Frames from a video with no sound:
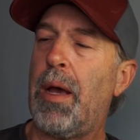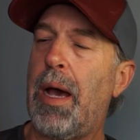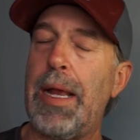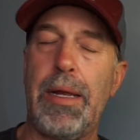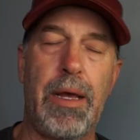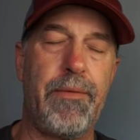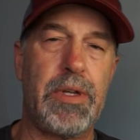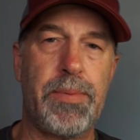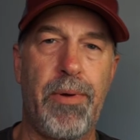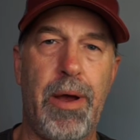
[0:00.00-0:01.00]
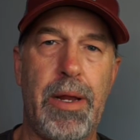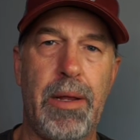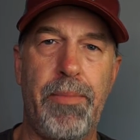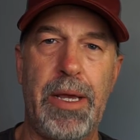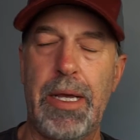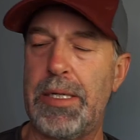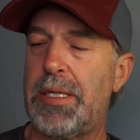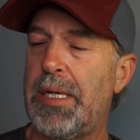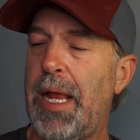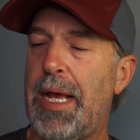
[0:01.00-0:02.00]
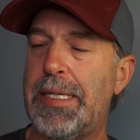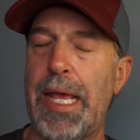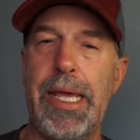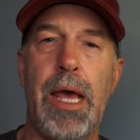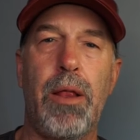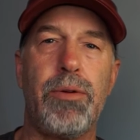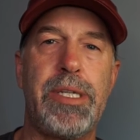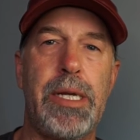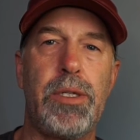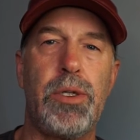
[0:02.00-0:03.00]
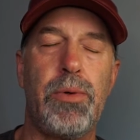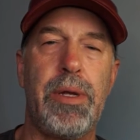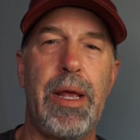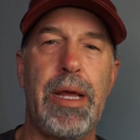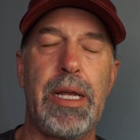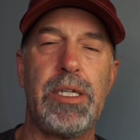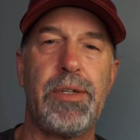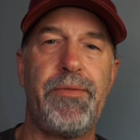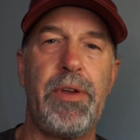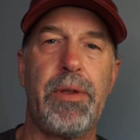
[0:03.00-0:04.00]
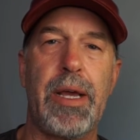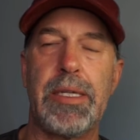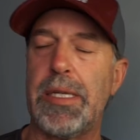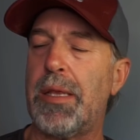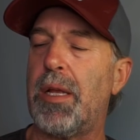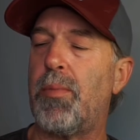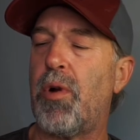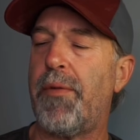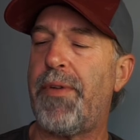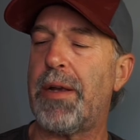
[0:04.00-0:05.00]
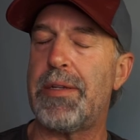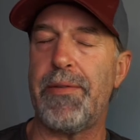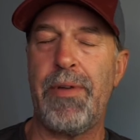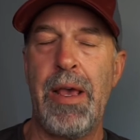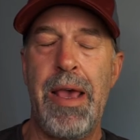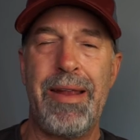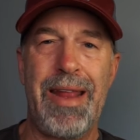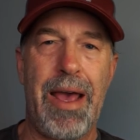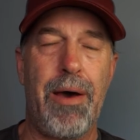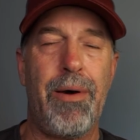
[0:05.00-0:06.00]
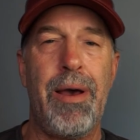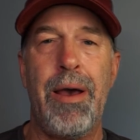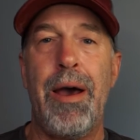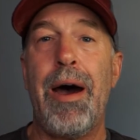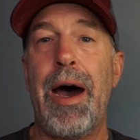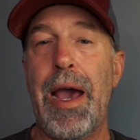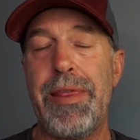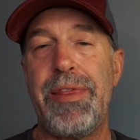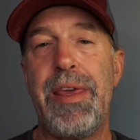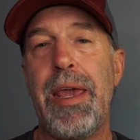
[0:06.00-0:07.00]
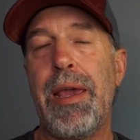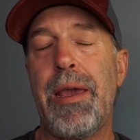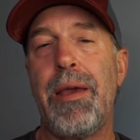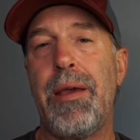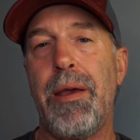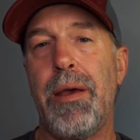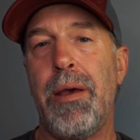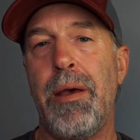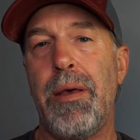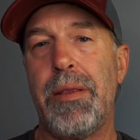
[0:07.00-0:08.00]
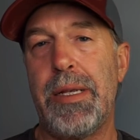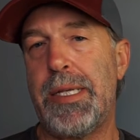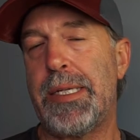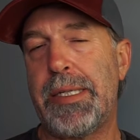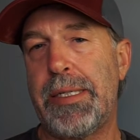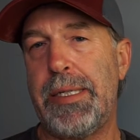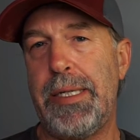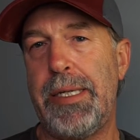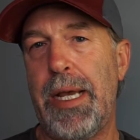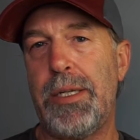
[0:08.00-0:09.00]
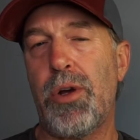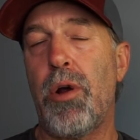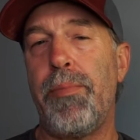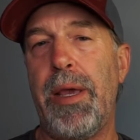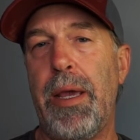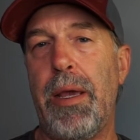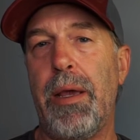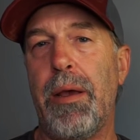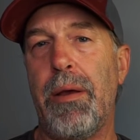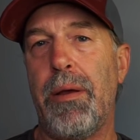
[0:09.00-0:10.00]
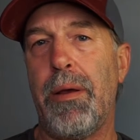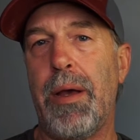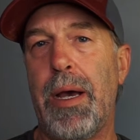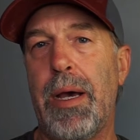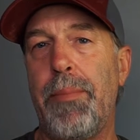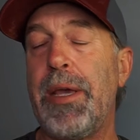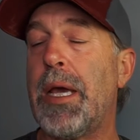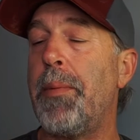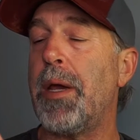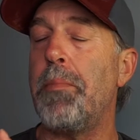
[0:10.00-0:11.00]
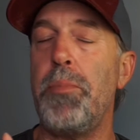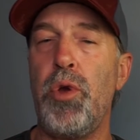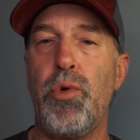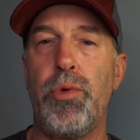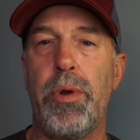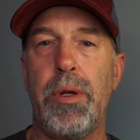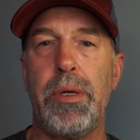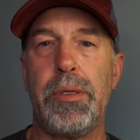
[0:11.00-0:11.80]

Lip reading: I love this product because it has that yellow tint to it, and I just feel like it's a little more effective. Now, I think the Discus these days are becoming immune,